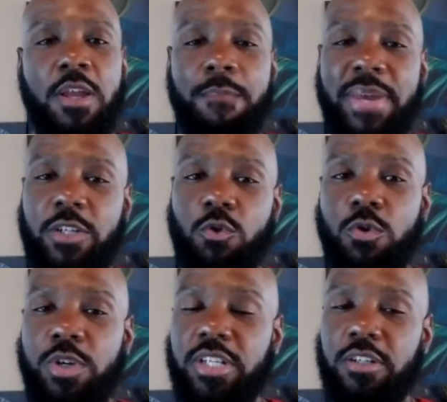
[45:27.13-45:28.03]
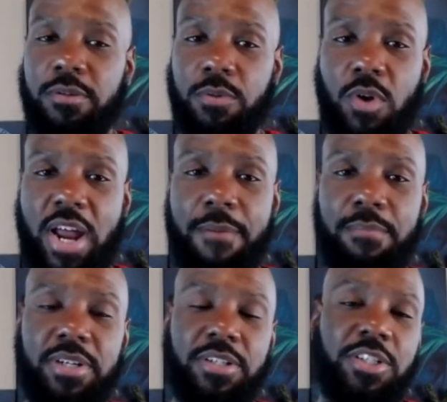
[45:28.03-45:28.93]
Make sure you hit the subscribe
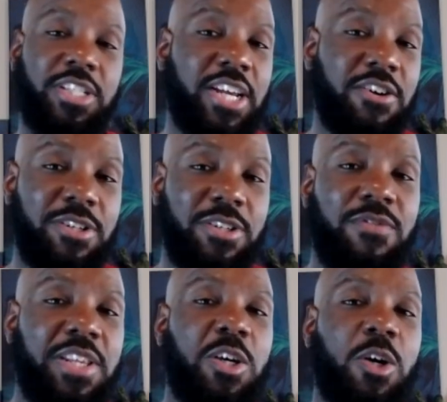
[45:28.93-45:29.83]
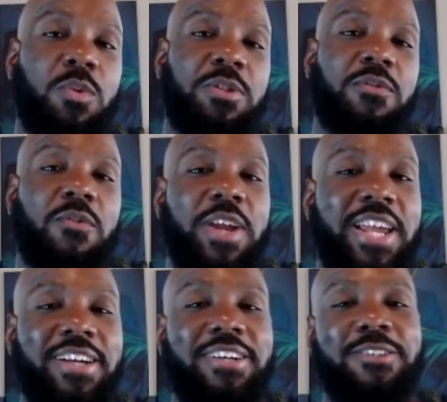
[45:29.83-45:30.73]
button, share this video with a
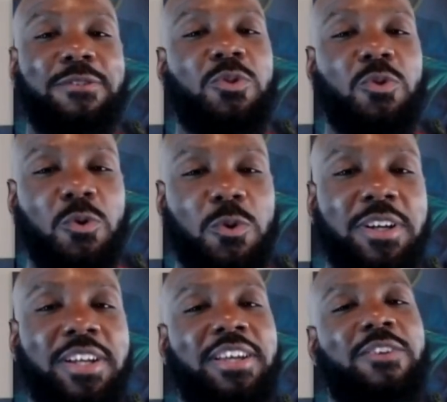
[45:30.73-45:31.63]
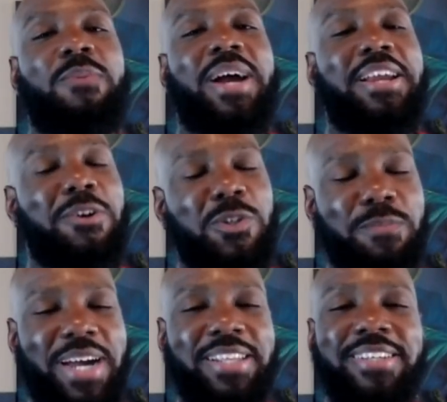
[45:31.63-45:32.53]
friend, because I'm sure you probably know
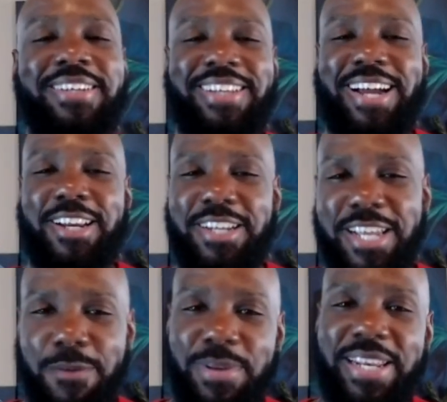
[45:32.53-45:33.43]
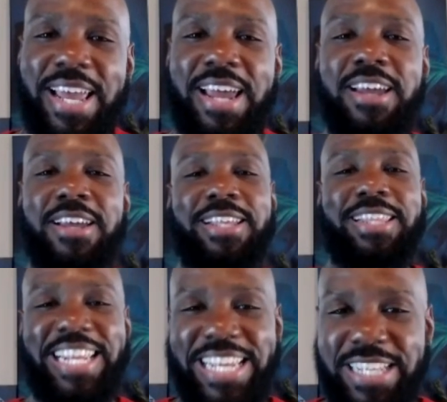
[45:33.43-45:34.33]
somebody, they got a deadbeat dad,
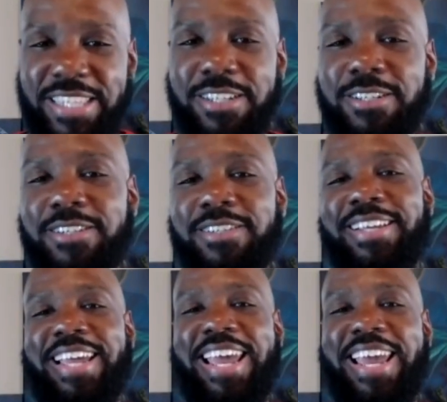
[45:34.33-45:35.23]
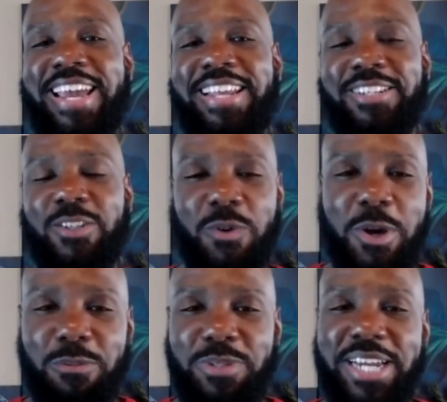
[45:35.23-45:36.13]
they need this, and it's going to
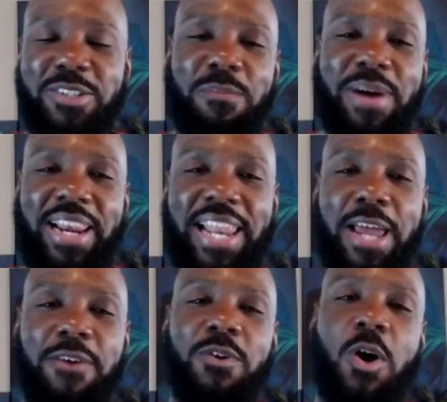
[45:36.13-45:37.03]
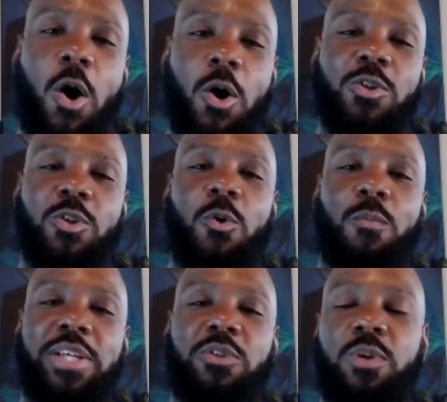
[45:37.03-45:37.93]
help change somebody's life. Also,
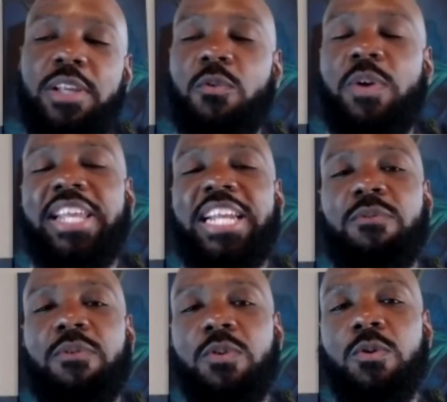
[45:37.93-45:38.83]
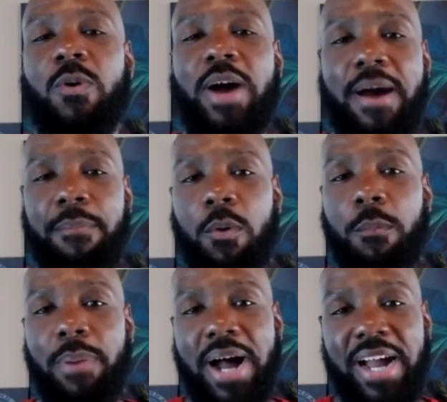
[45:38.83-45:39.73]
make sure you leave a rating and review on Apple
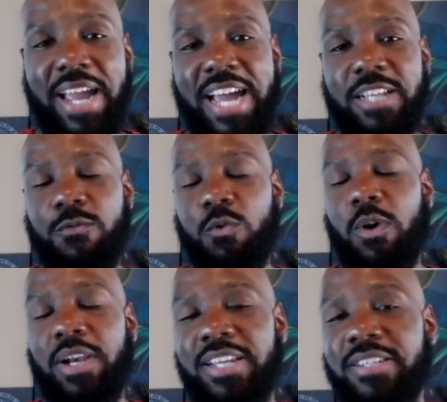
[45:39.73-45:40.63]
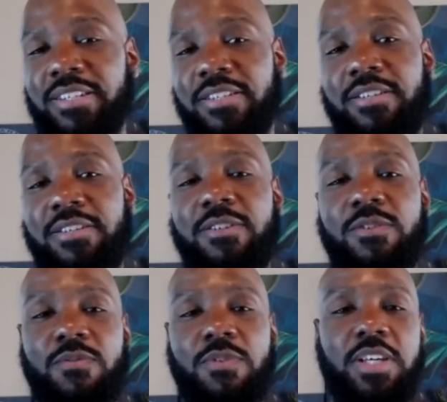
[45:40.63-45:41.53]
Podcasts. If you are listening to this
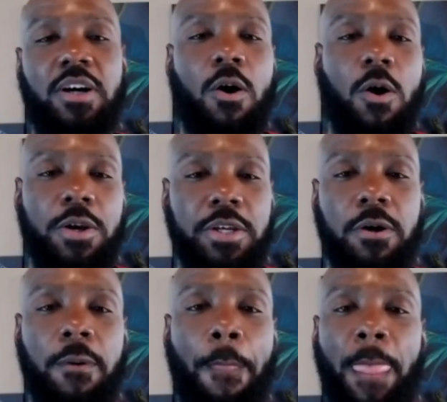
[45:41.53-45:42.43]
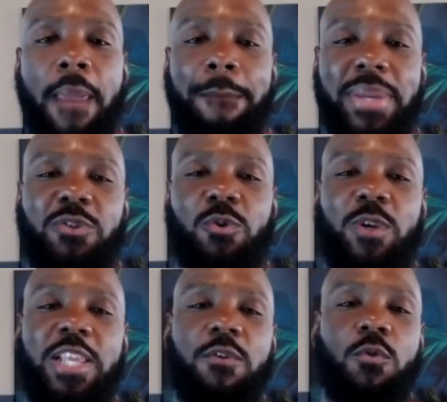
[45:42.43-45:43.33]
via audio, make sure you
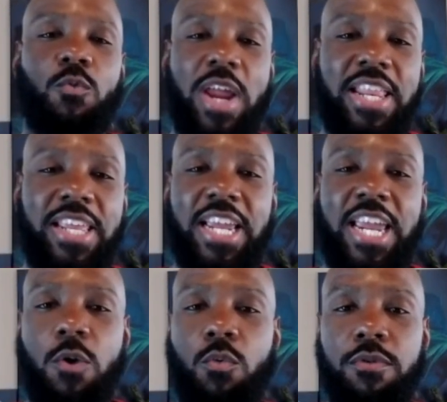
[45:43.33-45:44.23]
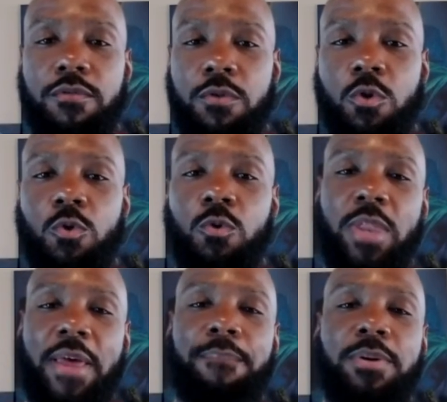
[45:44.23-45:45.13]
leave a rating and review
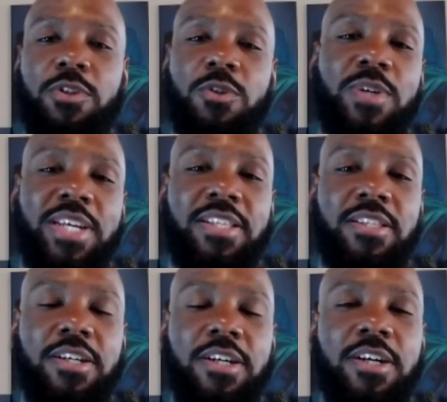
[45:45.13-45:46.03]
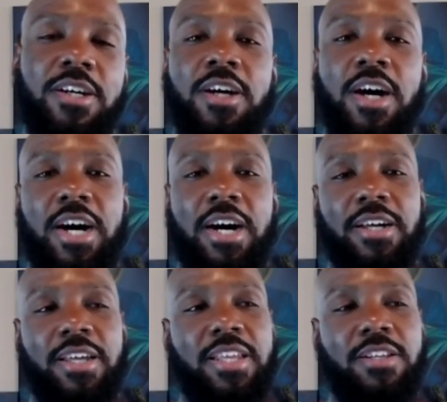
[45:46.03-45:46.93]
that puts you in the
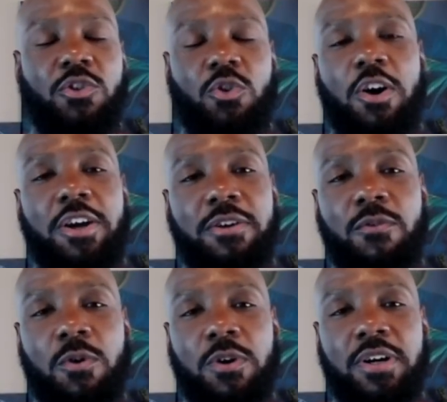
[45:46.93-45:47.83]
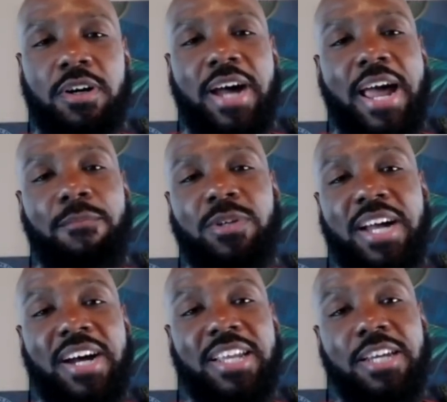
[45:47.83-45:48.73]
uh, in the drawing for uh,
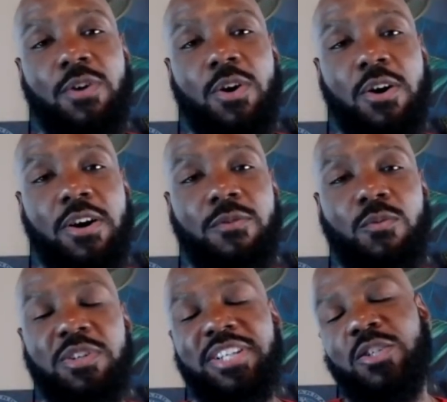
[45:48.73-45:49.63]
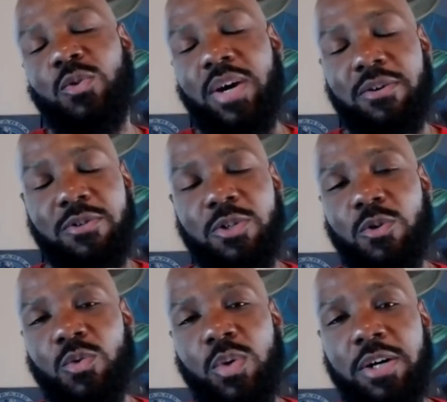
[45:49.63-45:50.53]
Amazon gift card. We'll shout you out on the
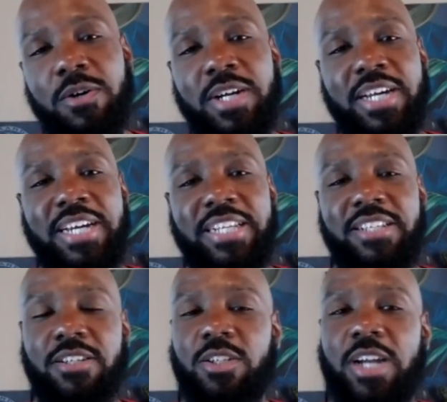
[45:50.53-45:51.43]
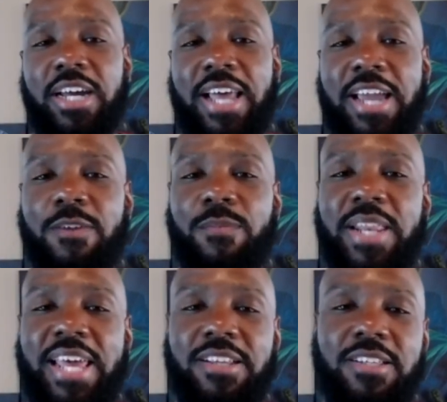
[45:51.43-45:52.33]
show as well. This is Sean
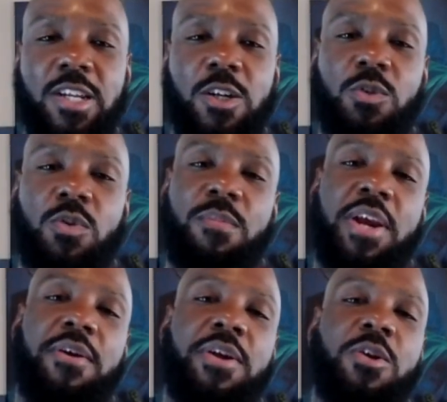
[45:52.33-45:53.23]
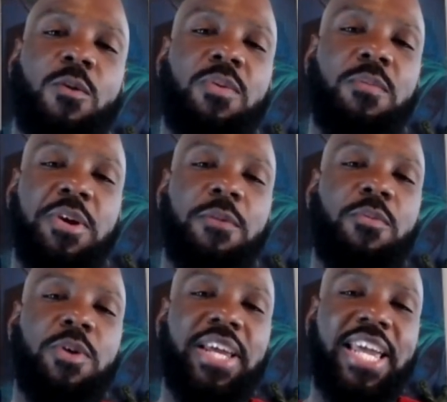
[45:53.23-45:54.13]
Heineman at A Scared to Remarry, your premier
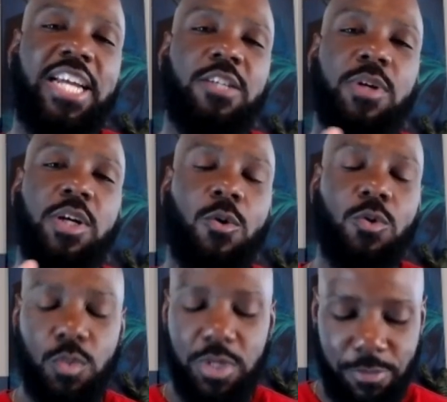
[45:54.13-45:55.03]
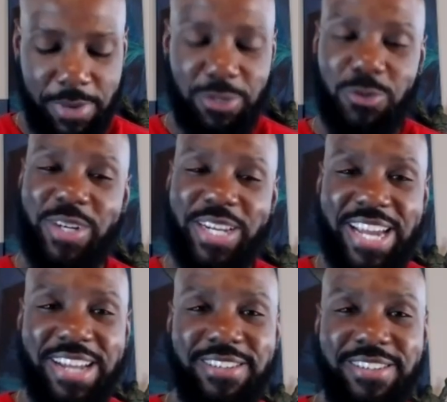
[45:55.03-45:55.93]
pre-engagement coach with special
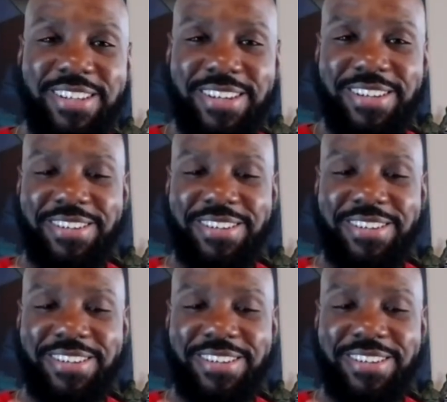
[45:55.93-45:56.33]
guest.